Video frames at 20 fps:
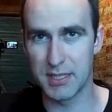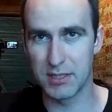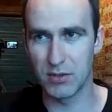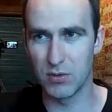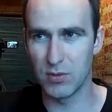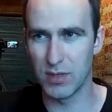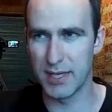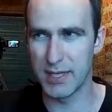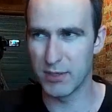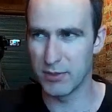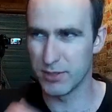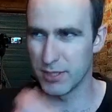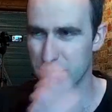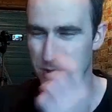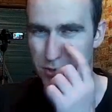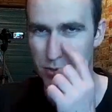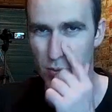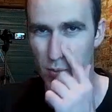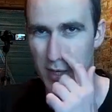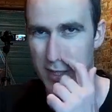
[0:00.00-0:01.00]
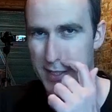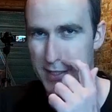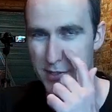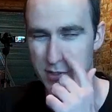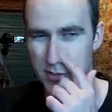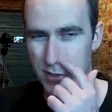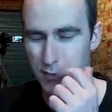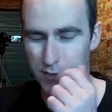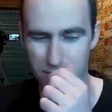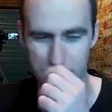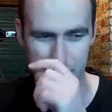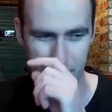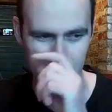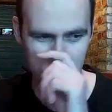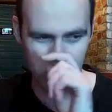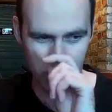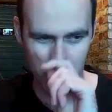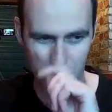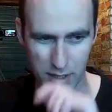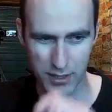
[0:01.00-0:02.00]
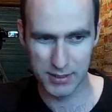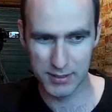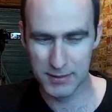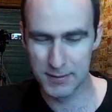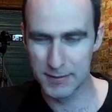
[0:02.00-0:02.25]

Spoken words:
I don't like all this new Wiccan stuff. I never wear it.